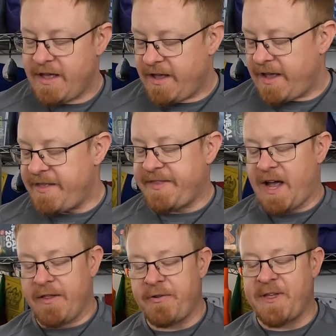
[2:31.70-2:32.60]
And then the
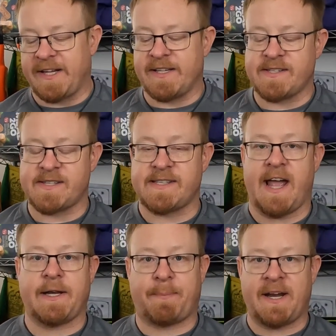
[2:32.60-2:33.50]
other thing is
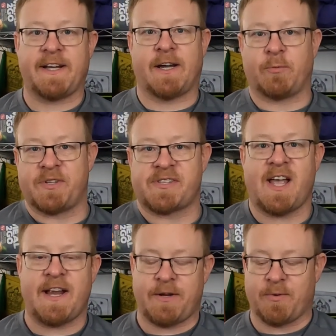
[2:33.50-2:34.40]
that depending on which
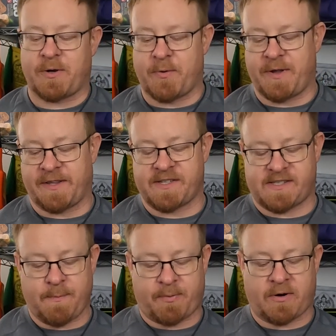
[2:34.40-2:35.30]
side you were going, the
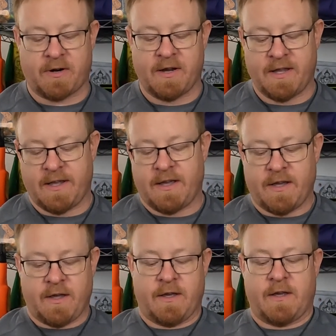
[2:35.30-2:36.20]
zipper
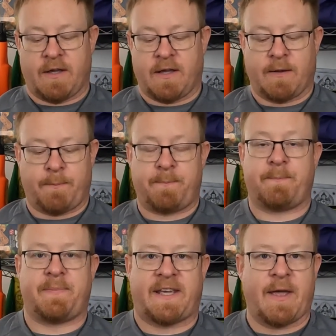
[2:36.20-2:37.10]

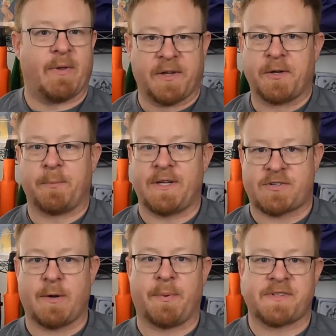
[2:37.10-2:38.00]
became a little bit
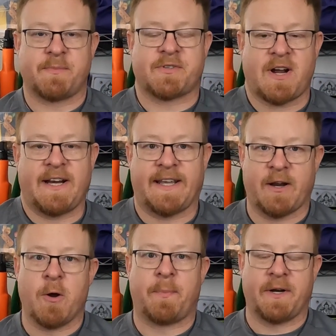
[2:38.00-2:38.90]
troublesome to try to get
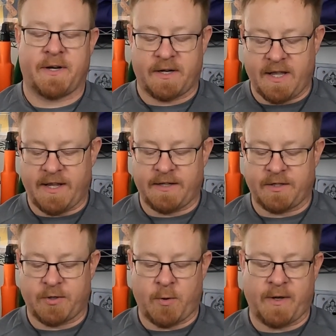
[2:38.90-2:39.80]
open and
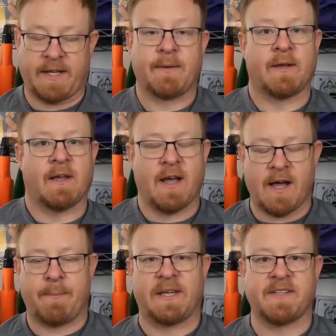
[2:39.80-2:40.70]
going
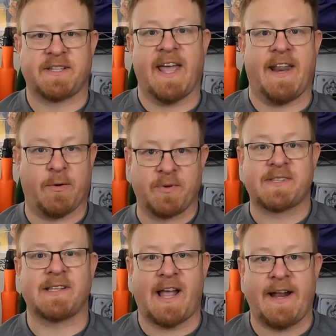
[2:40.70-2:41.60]
because, again, it would
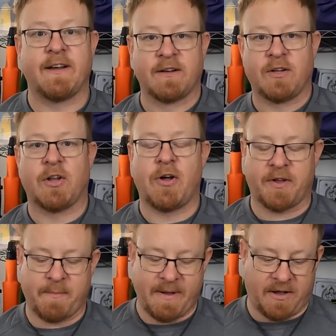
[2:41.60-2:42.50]
slide along
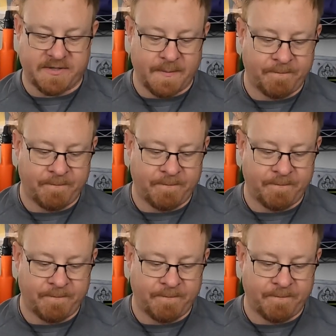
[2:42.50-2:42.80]
the belt.